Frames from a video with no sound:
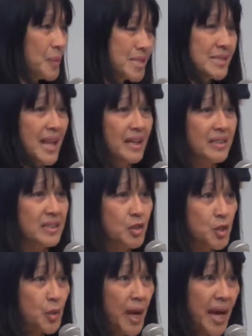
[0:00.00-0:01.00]
personality
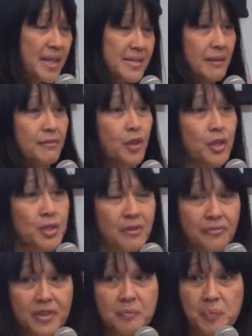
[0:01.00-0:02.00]
traits, they've got
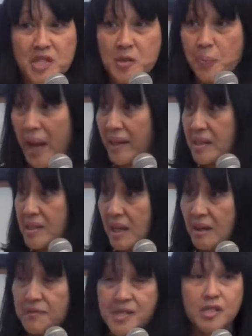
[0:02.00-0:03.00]
different
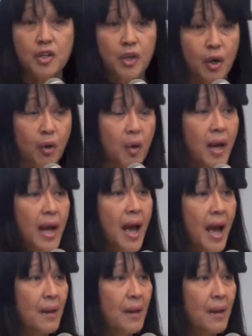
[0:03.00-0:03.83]
perspectives, you know.